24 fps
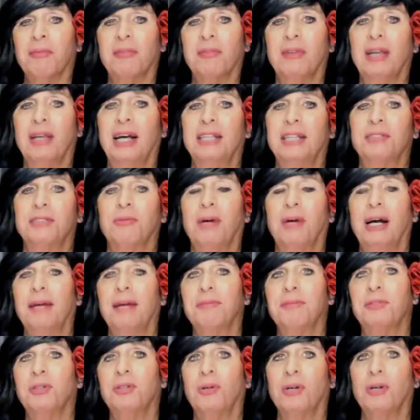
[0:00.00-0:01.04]
That's why
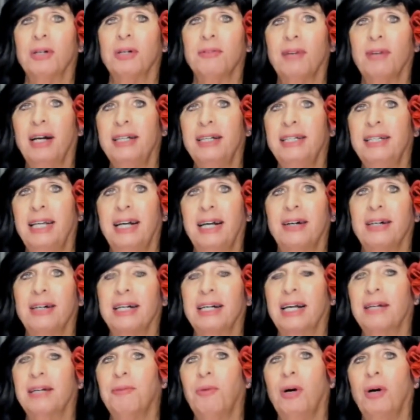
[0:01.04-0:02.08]
I'm torn right now. I
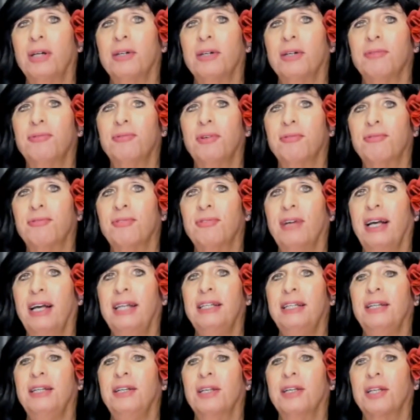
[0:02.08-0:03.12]
got a wonderful
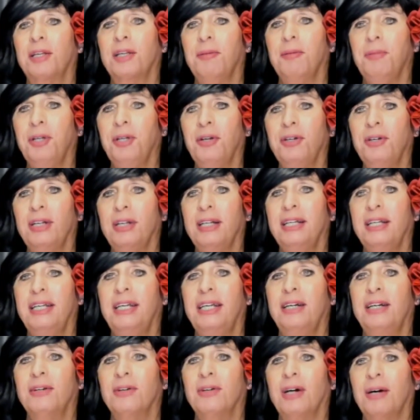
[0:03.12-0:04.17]
friend in the community
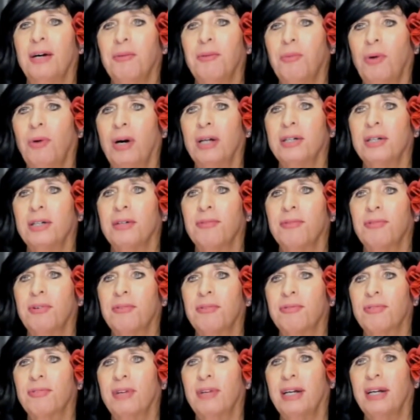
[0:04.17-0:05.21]
here. A wonderful
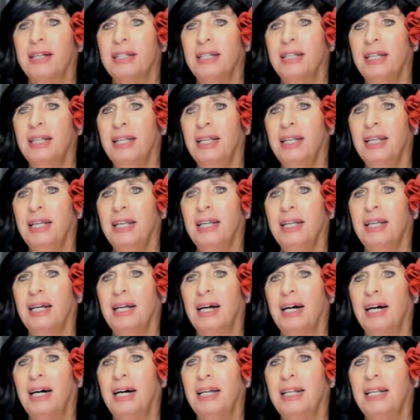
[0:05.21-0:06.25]
friend.
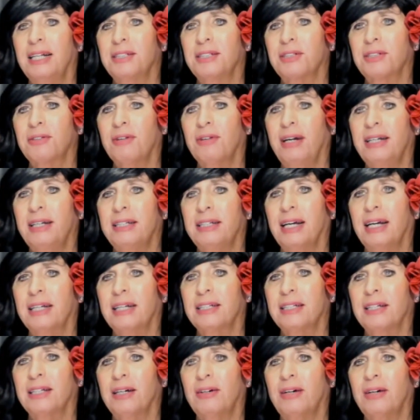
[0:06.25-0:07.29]
That's great,
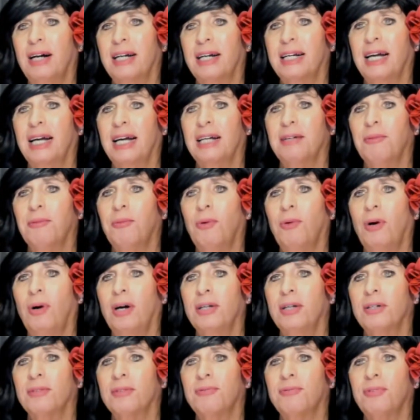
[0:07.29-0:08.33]
Kenko. I got a
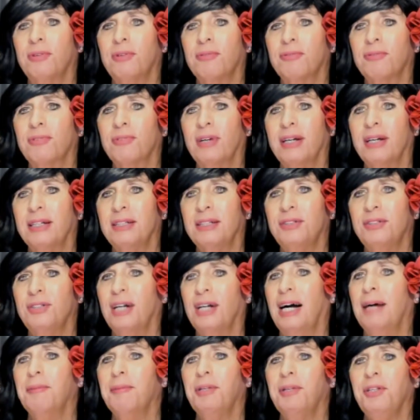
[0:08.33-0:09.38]
wonderful friend.
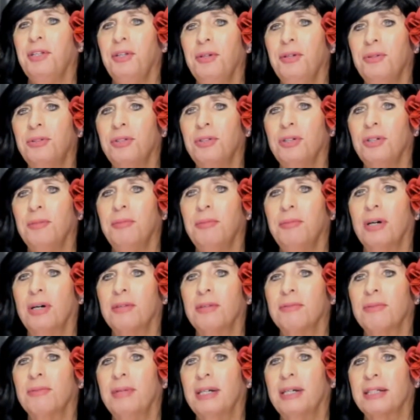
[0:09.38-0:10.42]
Job in YouTube,
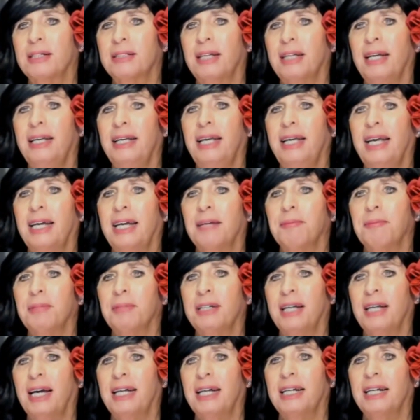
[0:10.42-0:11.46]
don't mix. Hey, Han
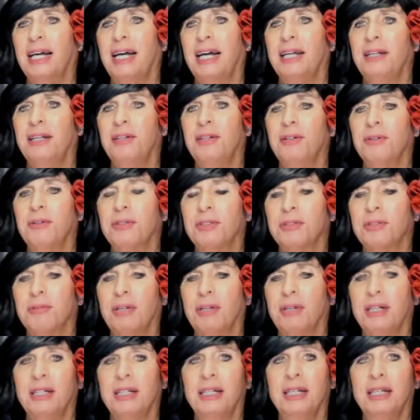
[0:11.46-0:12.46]
Banana, how you doing, sweetie?